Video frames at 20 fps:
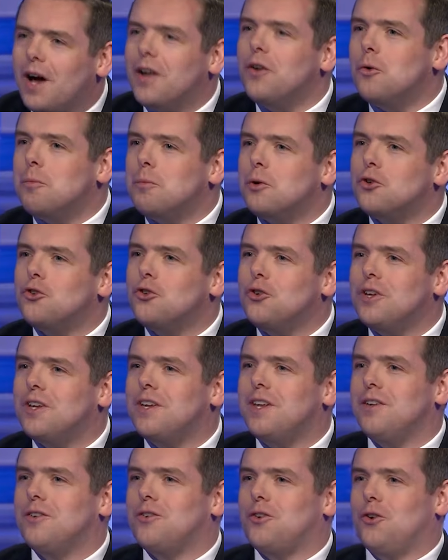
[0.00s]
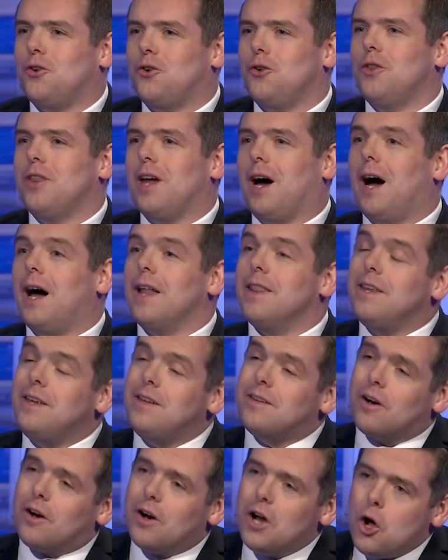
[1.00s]
had opportunities to do that, and
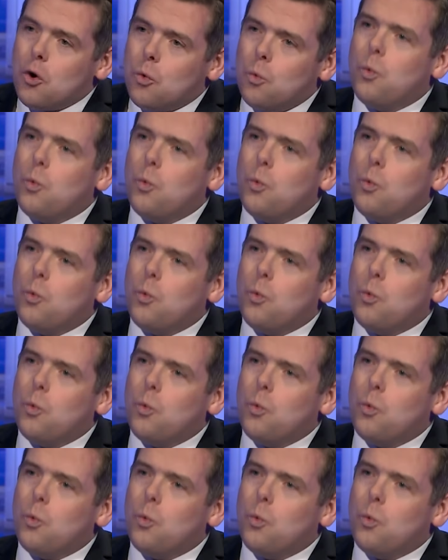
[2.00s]
these are